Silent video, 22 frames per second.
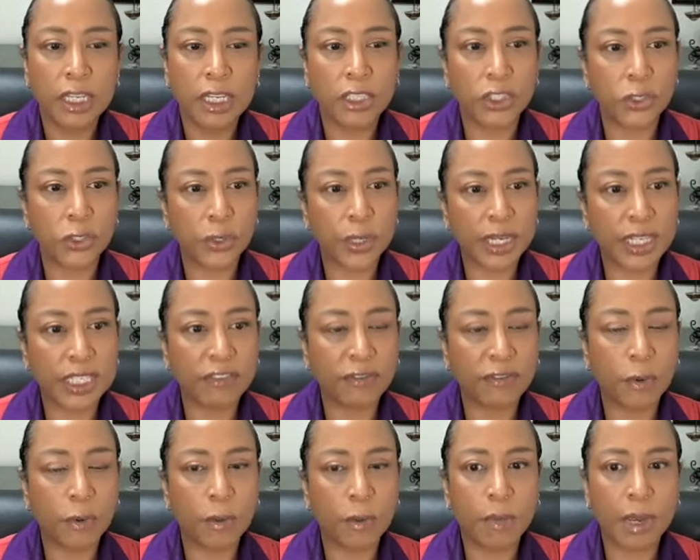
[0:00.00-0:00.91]
to
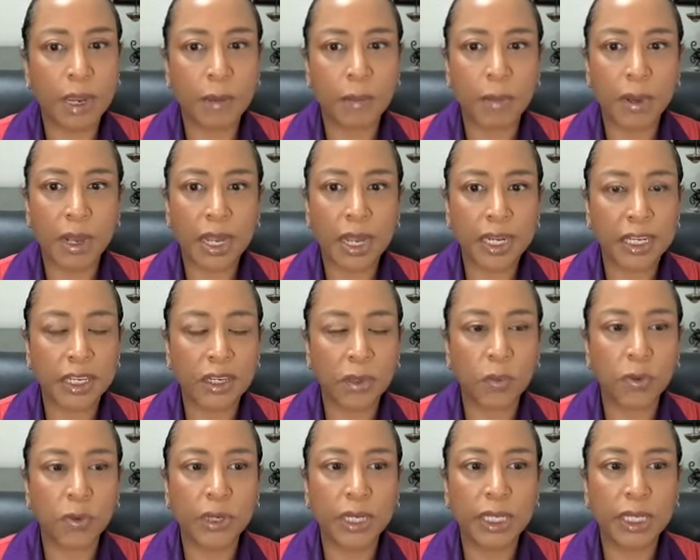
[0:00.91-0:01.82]
transform my body, to
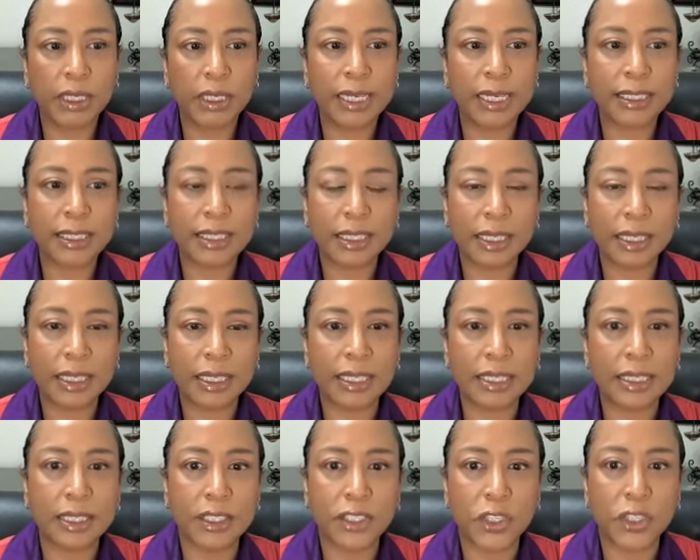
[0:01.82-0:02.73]
bring light to
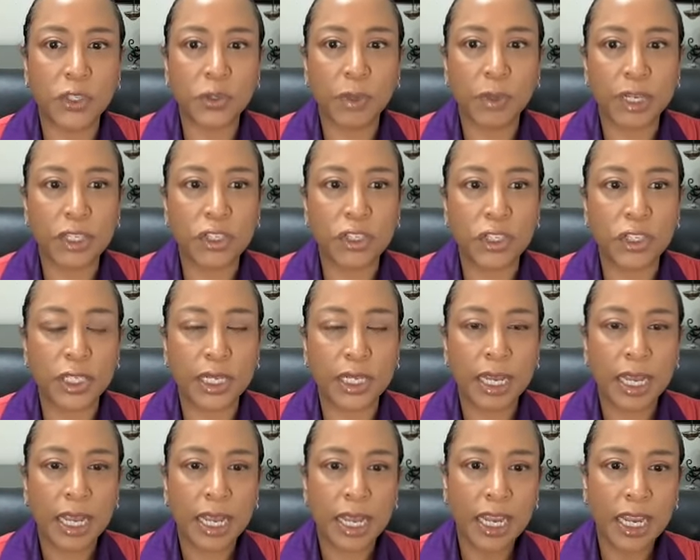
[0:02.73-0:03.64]
any situation,